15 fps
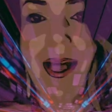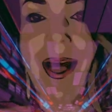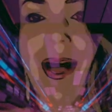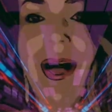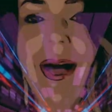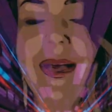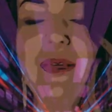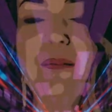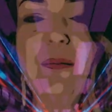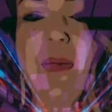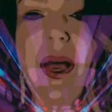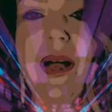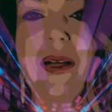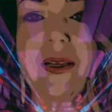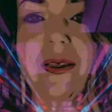I
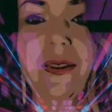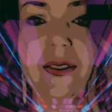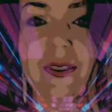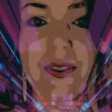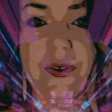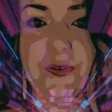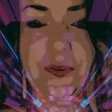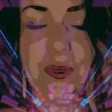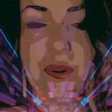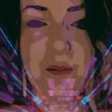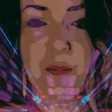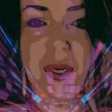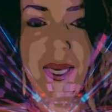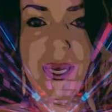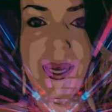melt for
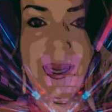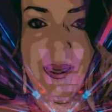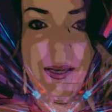Mia.